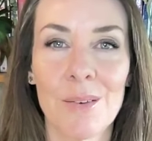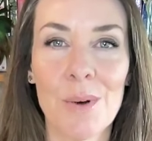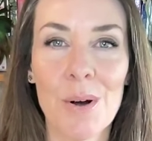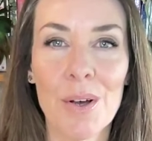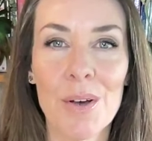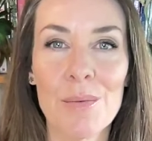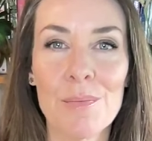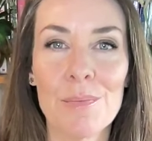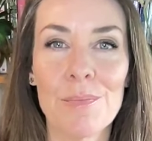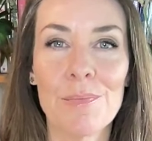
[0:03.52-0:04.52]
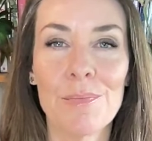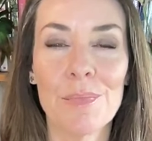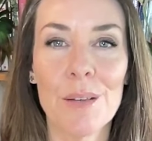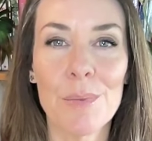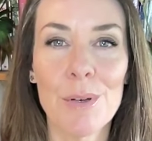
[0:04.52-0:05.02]
Welcome,
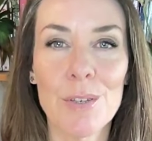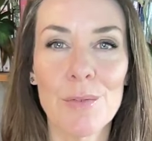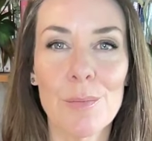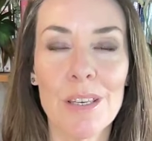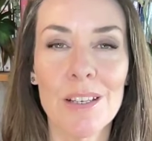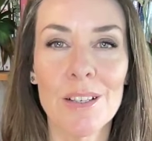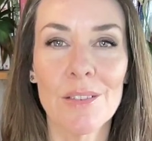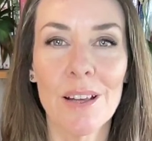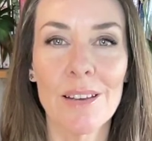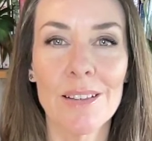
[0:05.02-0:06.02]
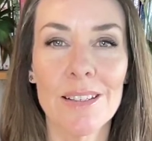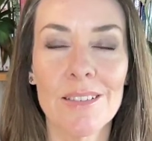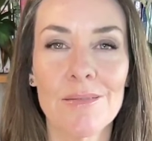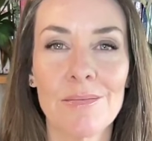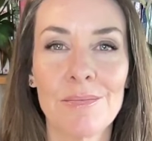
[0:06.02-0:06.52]
beautiful beings of light.